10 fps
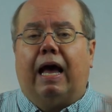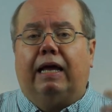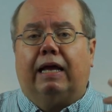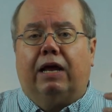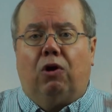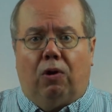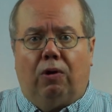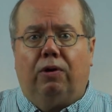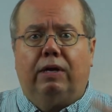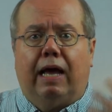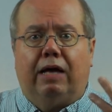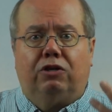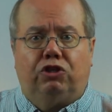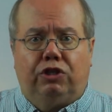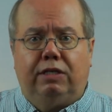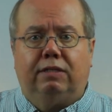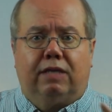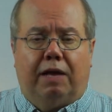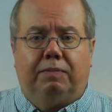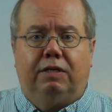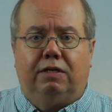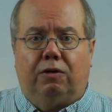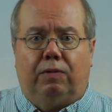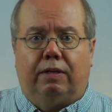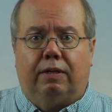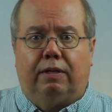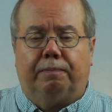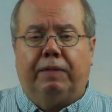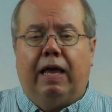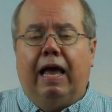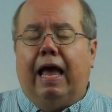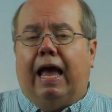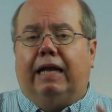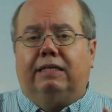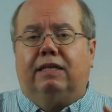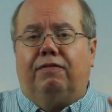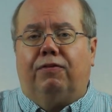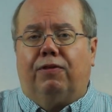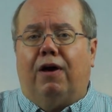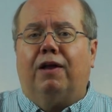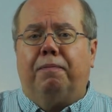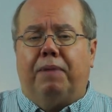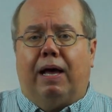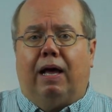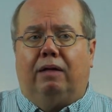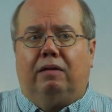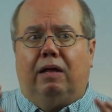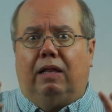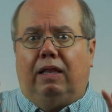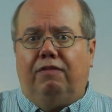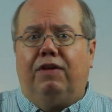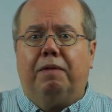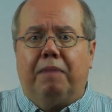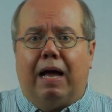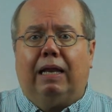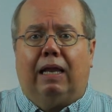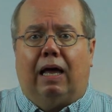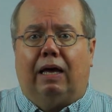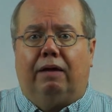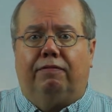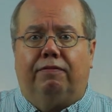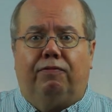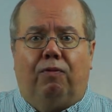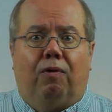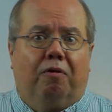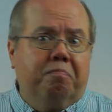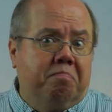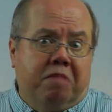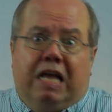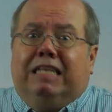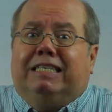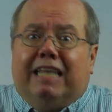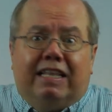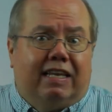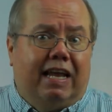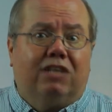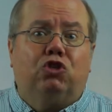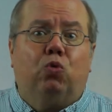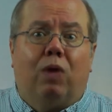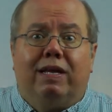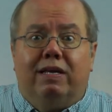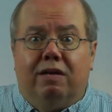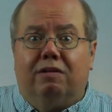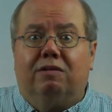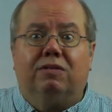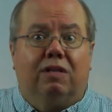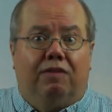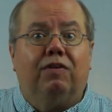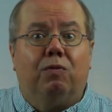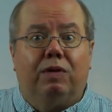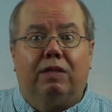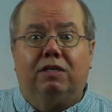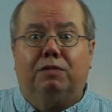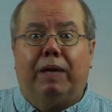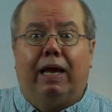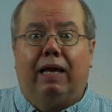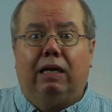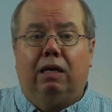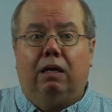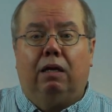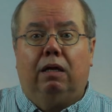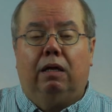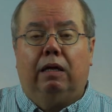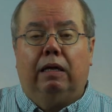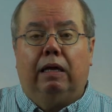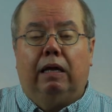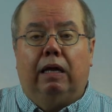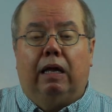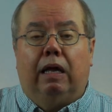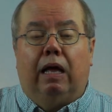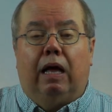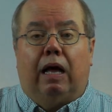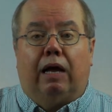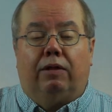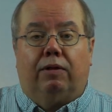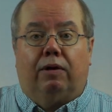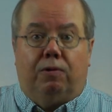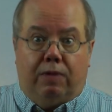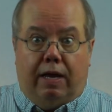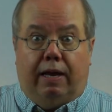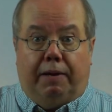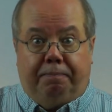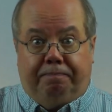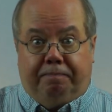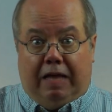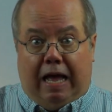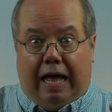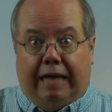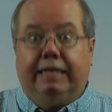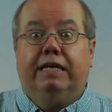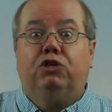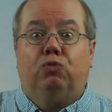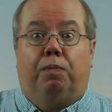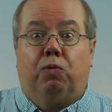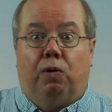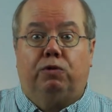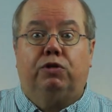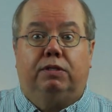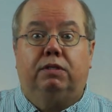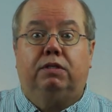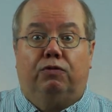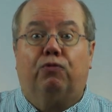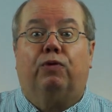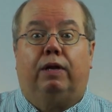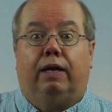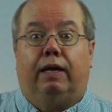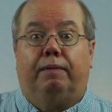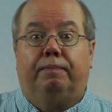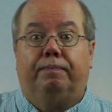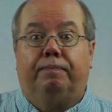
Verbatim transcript: And I heard how she's come to deal with it. And as I've thought about living my life for, say, the next 20 years living with this pain, I thought, okay, I need to approach this differently.